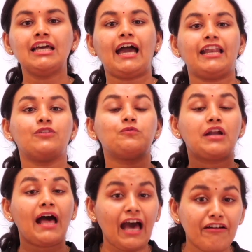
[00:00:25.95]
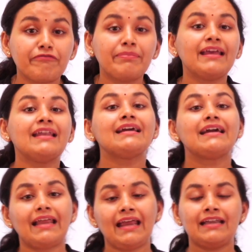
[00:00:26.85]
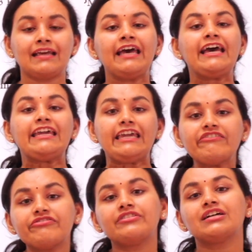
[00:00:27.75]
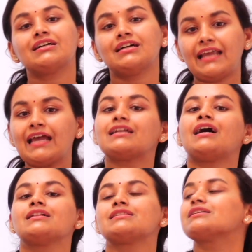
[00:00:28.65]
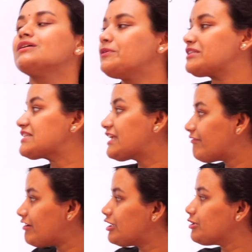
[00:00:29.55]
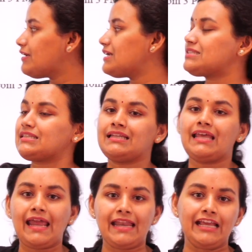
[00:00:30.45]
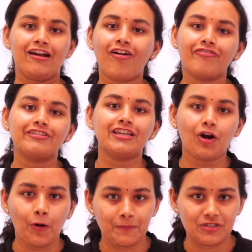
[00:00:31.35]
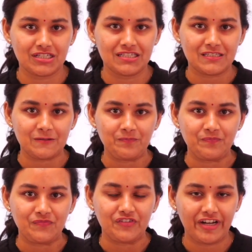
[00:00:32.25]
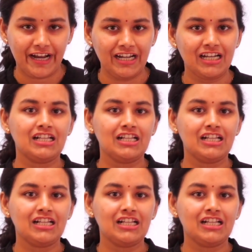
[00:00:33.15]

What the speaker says: and it would have been great if the correct answer was given to us in any of the options, right?